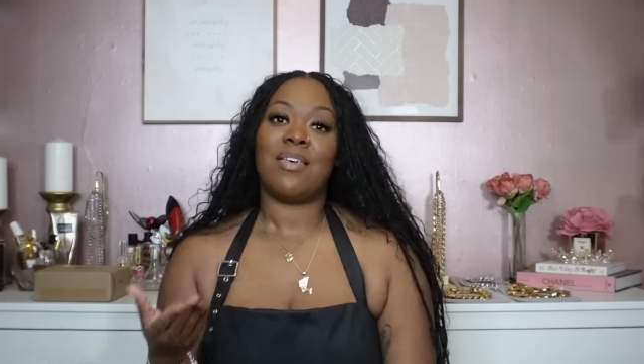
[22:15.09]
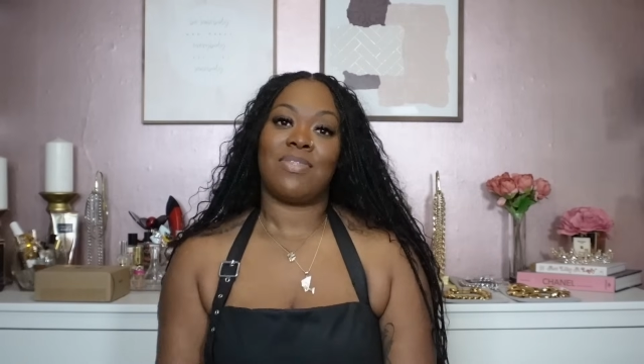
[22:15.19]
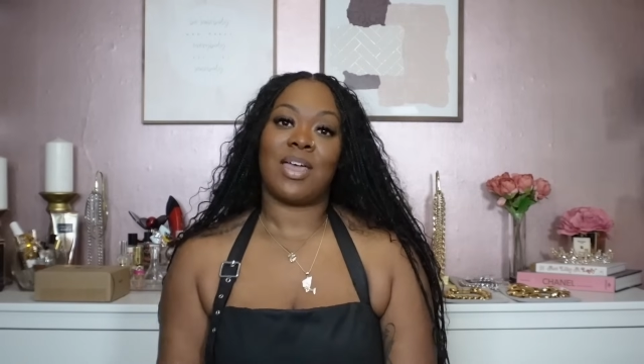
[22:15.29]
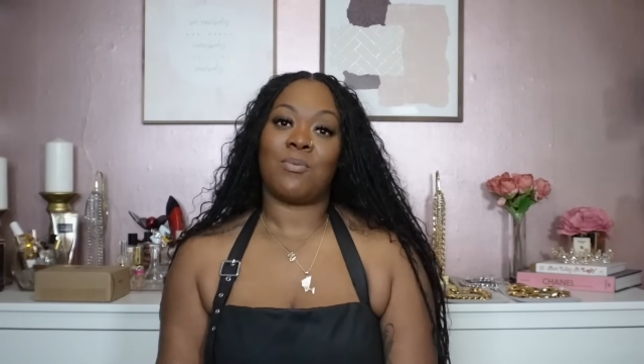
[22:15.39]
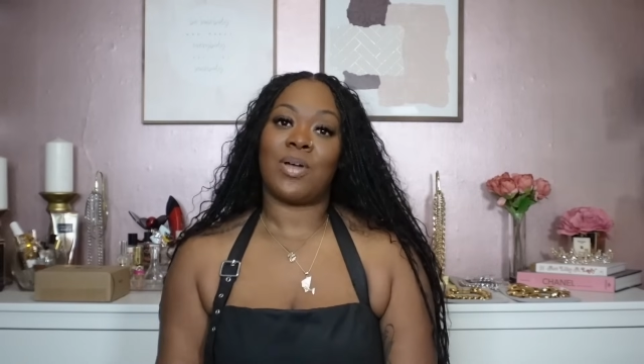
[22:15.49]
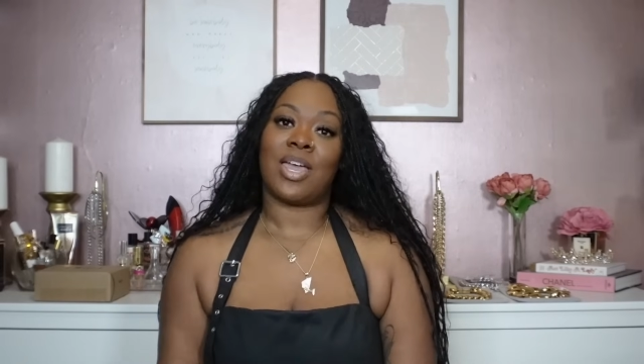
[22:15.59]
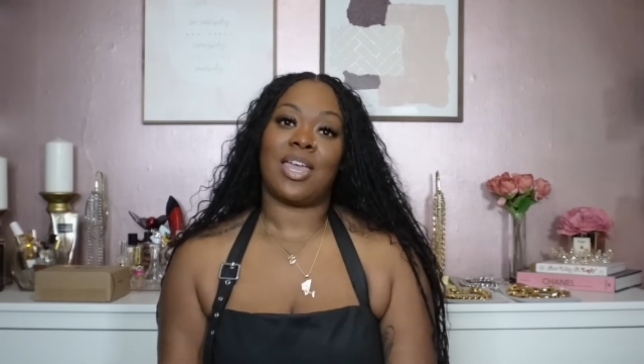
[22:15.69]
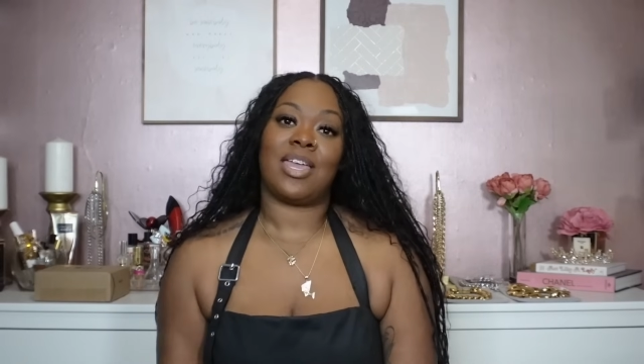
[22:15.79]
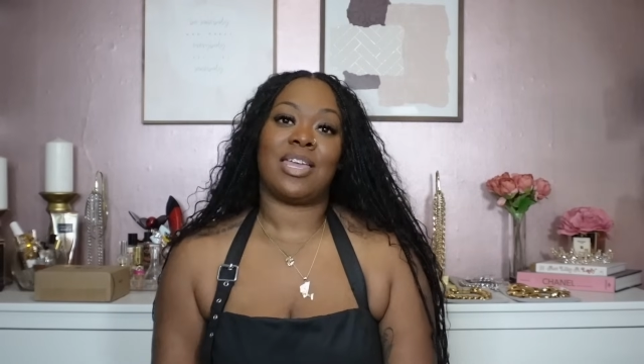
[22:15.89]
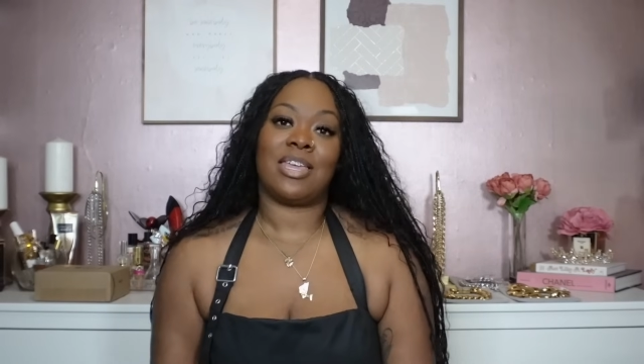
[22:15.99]
That
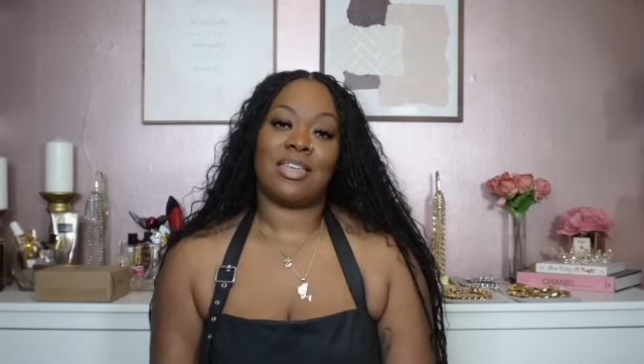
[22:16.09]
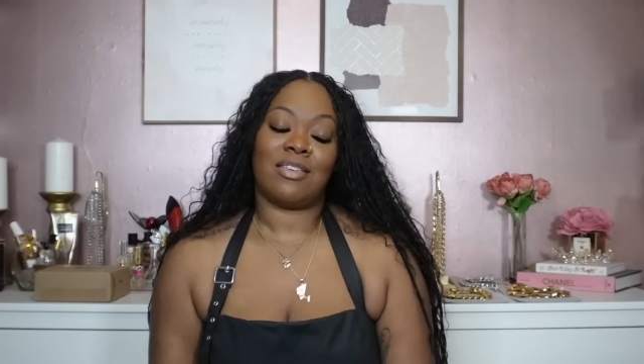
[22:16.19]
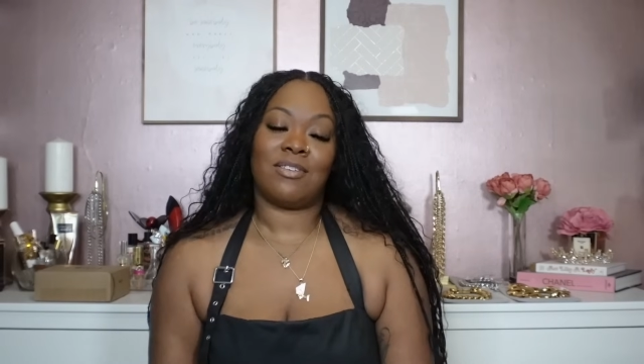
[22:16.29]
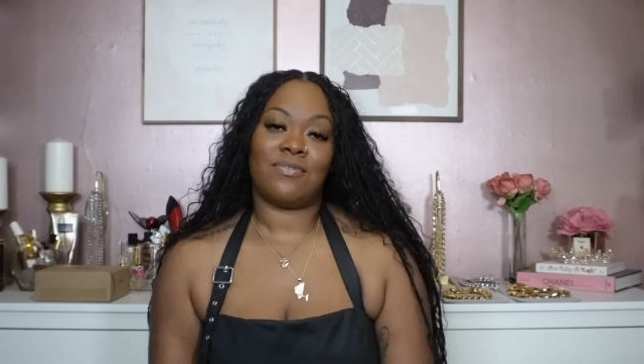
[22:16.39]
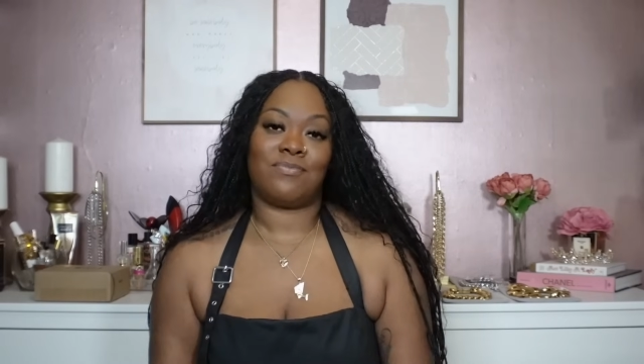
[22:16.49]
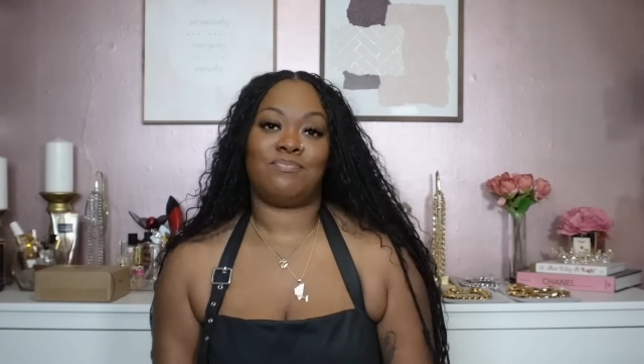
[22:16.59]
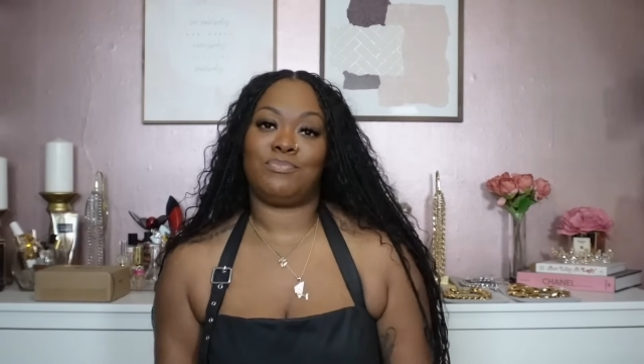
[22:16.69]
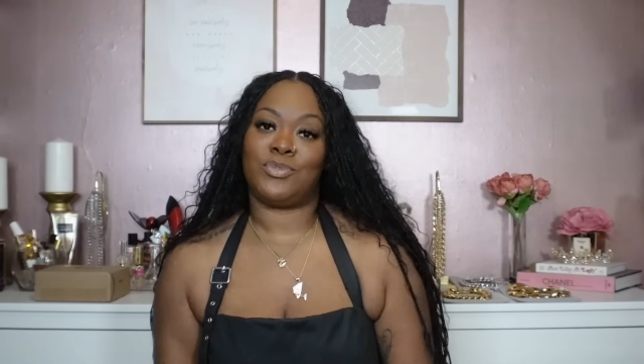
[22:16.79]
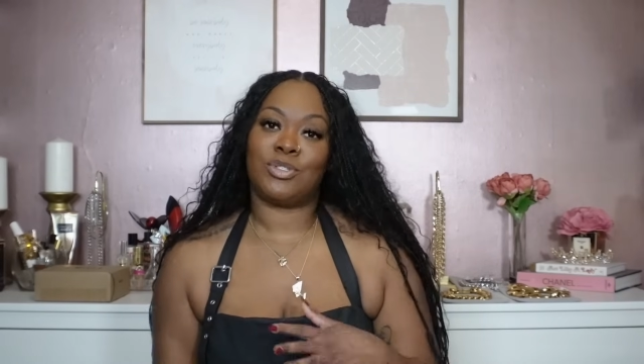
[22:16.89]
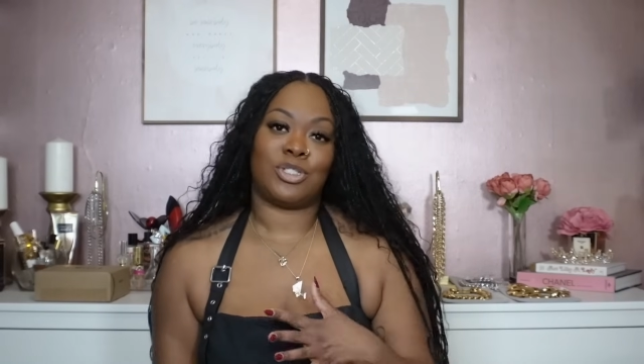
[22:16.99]
way, if
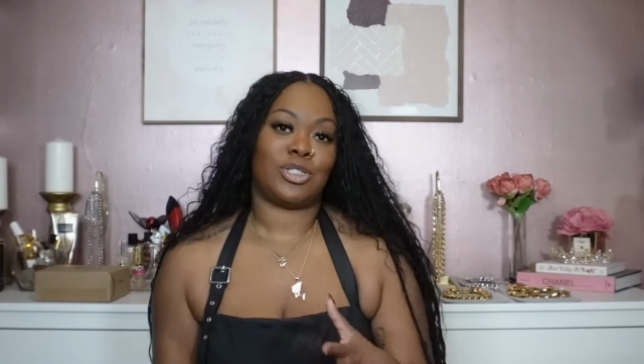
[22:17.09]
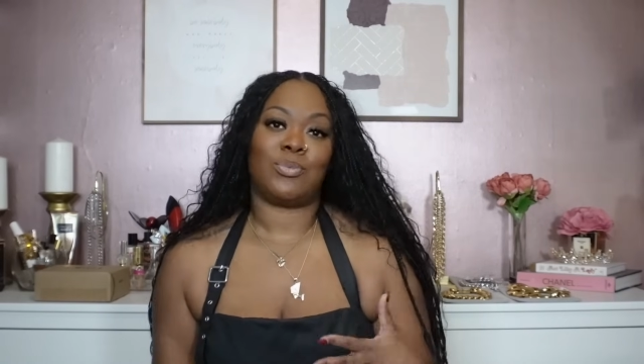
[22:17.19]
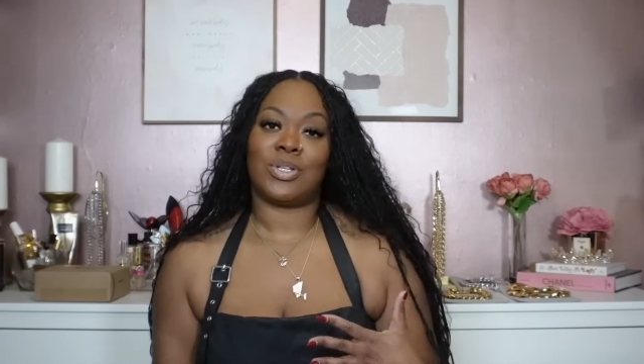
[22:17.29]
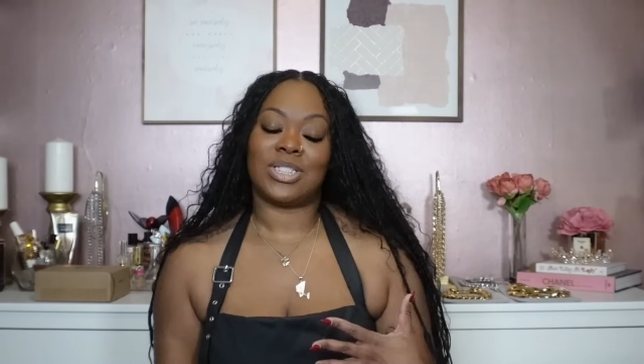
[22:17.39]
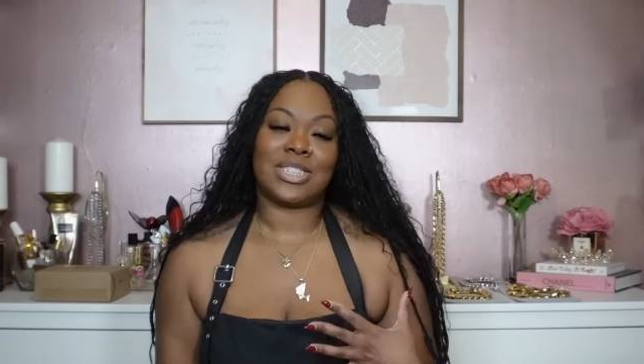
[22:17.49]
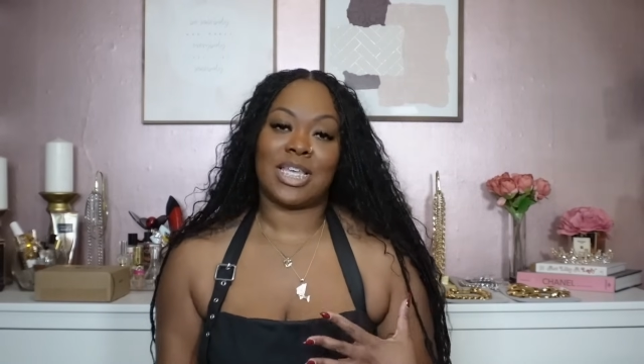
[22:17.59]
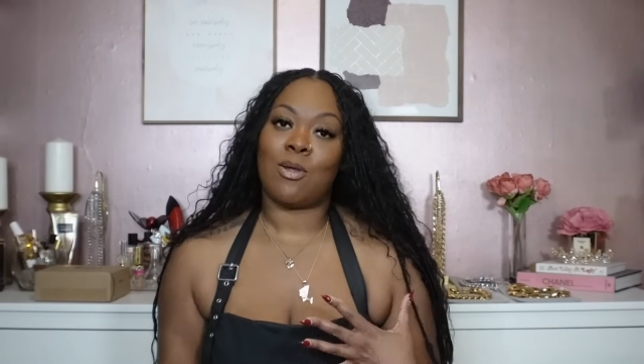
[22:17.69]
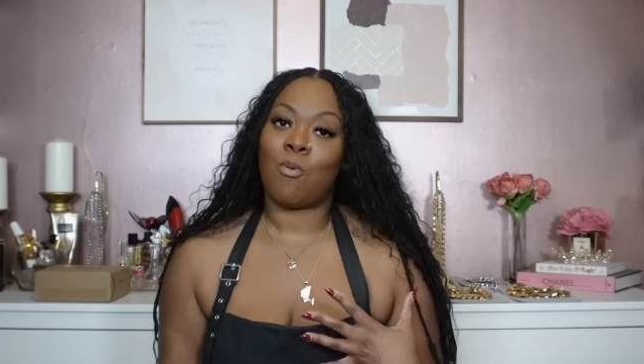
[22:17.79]
you just want to see